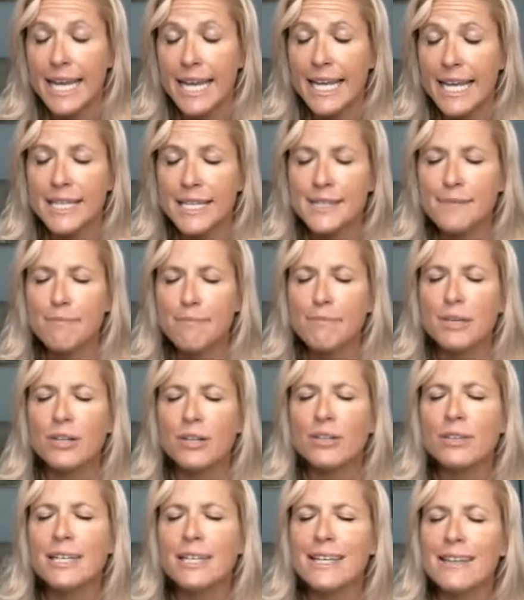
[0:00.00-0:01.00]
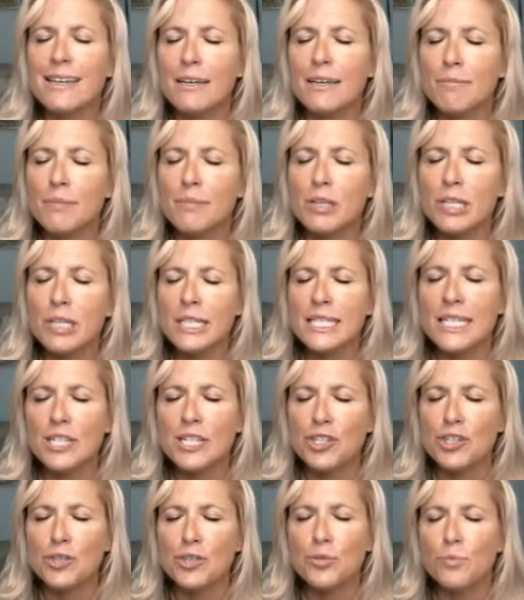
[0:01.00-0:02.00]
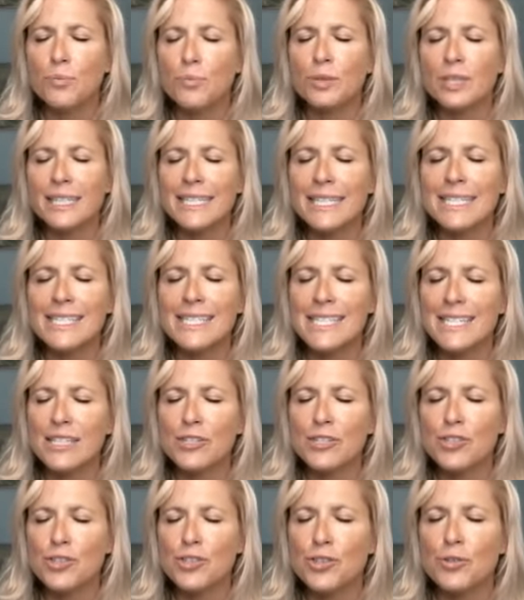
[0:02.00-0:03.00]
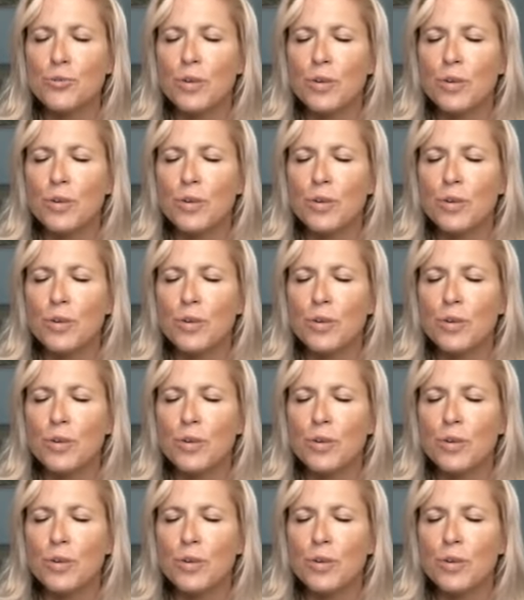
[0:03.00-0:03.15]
It is merely the ability to place into